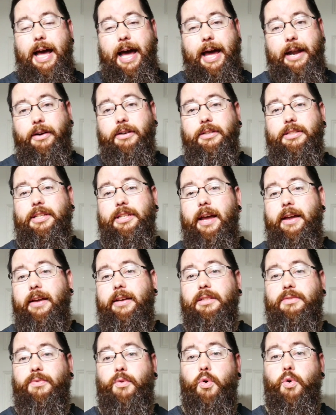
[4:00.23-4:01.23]

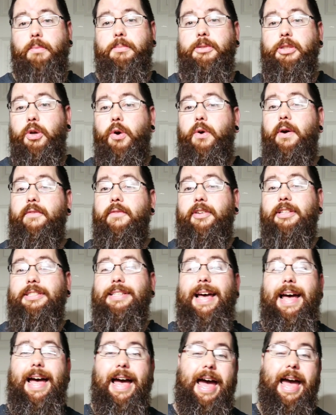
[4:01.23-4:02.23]
heterozygous form. So if
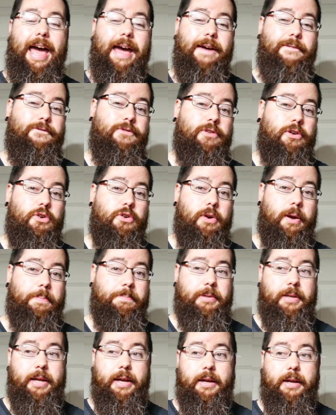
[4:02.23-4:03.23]
it's het for
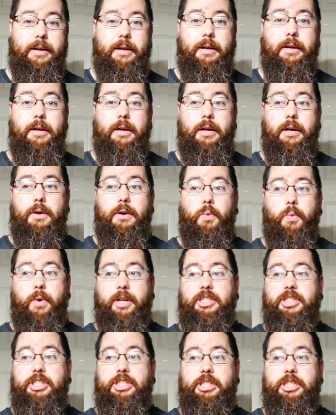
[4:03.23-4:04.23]
cryptic,
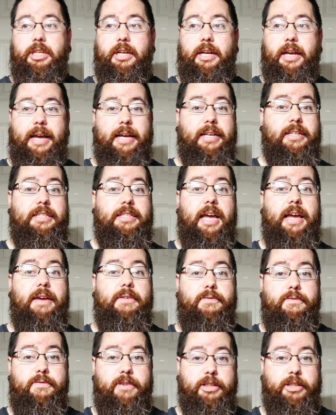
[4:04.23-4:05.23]
which is a
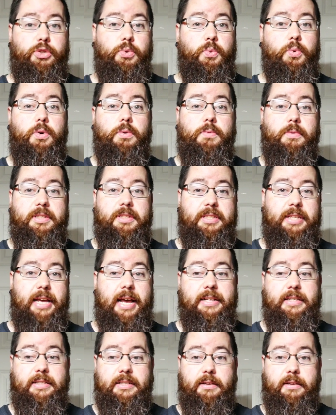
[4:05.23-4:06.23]
visual
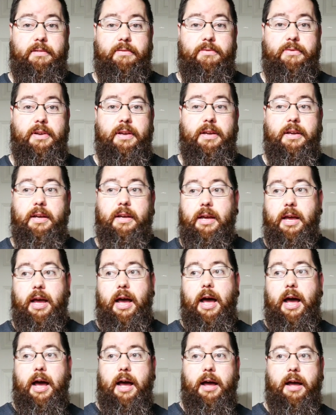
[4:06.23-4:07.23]
recessive,
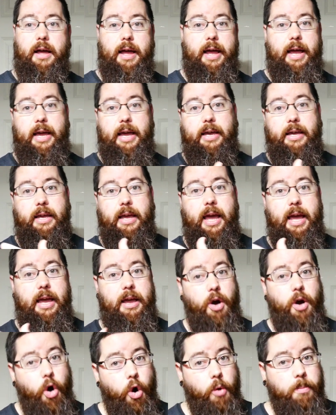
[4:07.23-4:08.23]

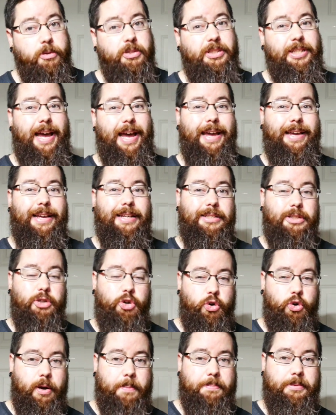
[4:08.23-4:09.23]
a homozygous
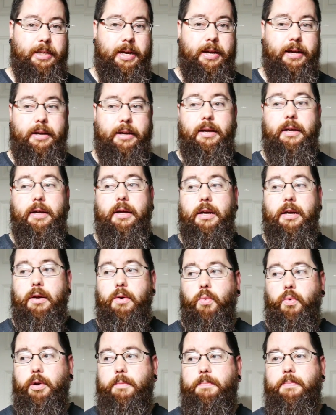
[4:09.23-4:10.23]
cryptic
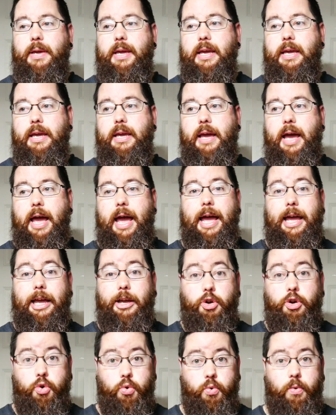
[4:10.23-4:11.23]
would be
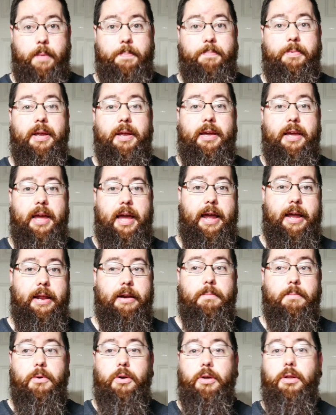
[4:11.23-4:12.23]
a cryptic
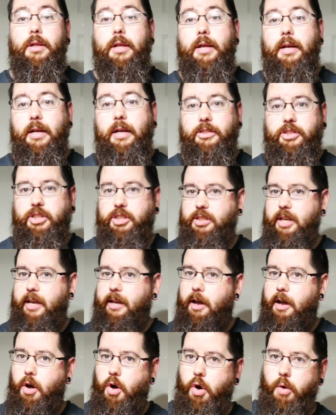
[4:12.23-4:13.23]
animal, just
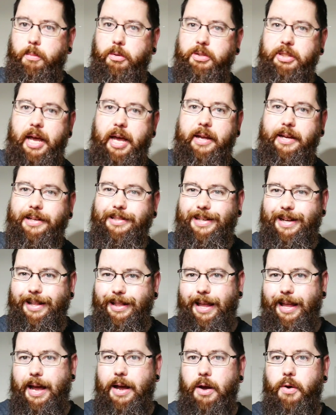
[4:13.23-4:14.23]
like a homozygous
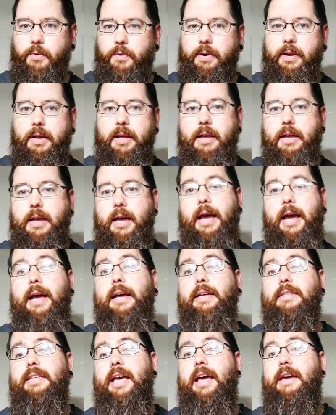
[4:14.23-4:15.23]
clown
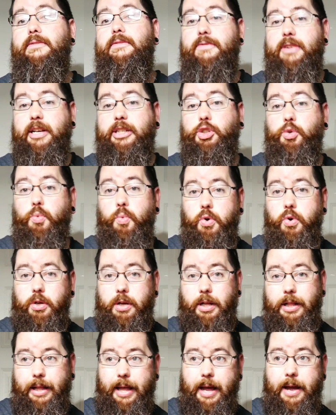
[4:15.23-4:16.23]
is a visual
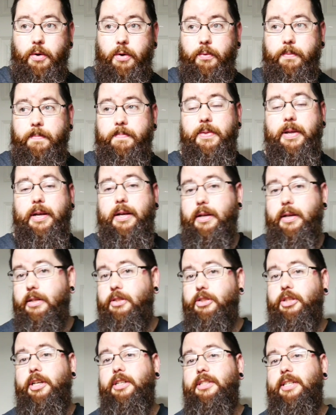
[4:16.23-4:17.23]
clown.
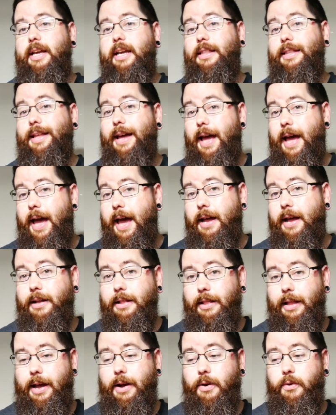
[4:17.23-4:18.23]
So you take the het
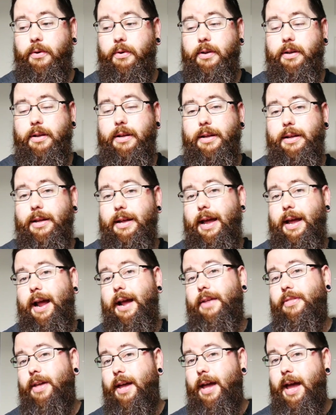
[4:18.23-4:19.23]
clown
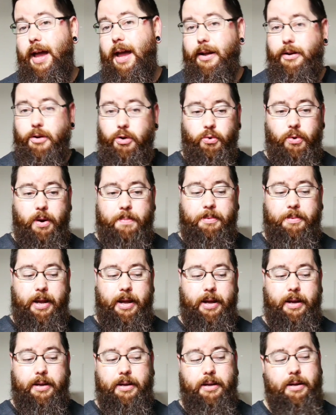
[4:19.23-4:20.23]
and the het
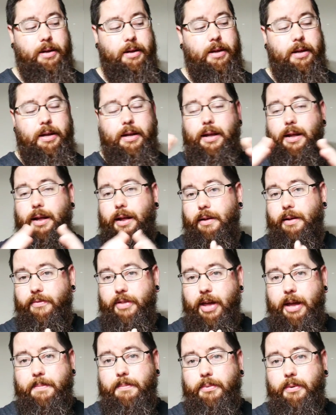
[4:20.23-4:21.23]
cryptic, and if
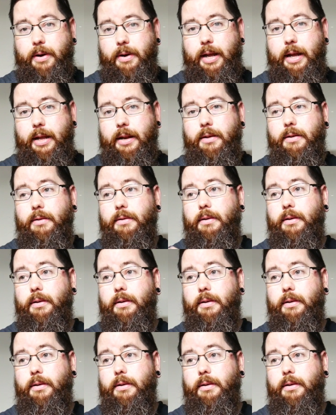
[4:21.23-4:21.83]
they breed,